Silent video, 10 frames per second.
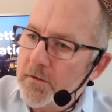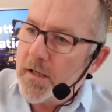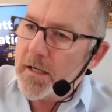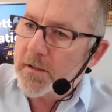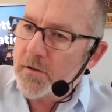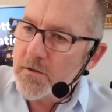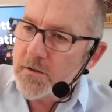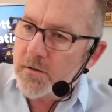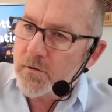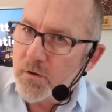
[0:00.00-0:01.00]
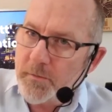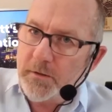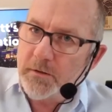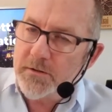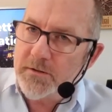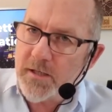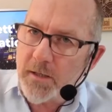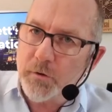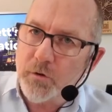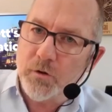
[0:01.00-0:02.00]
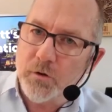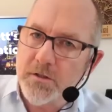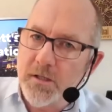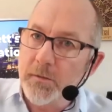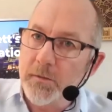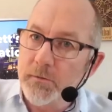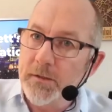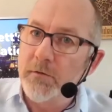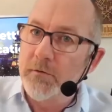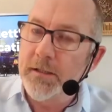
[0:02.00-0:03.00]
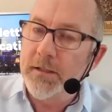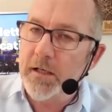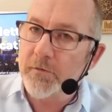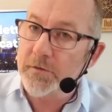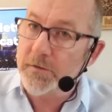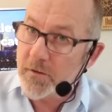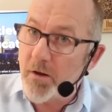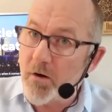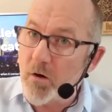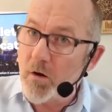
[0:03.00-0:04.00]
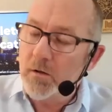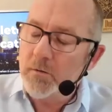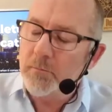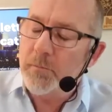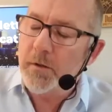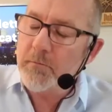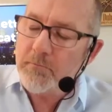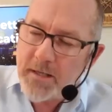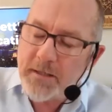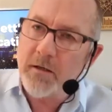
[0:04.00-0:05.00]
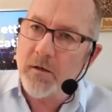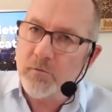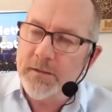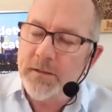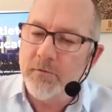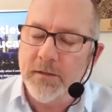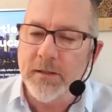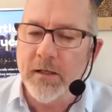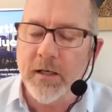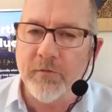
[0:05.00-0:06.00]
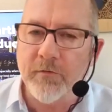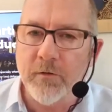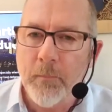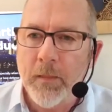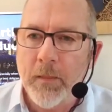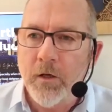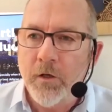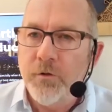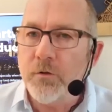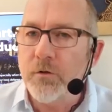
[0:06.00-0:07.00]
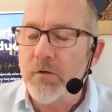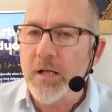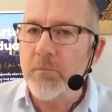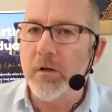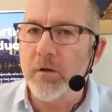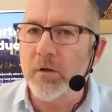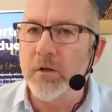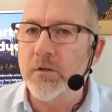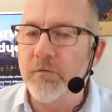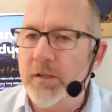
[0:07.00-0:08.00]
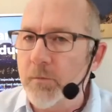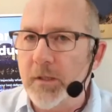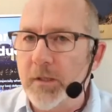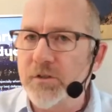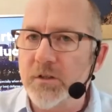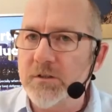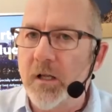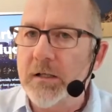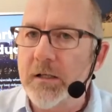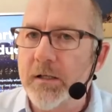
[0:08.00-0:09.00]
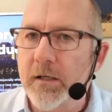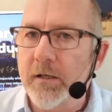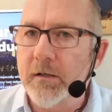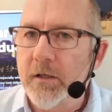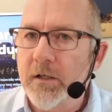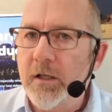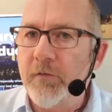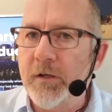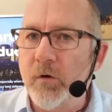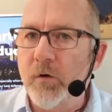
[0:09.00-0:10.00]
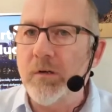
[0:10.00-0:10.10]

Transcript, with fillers: hackers, criminals, cyber crooks can be really, really clever. They're not all, but many are really, really clever. Your grandmother could defeat them by just not clicking. If you don't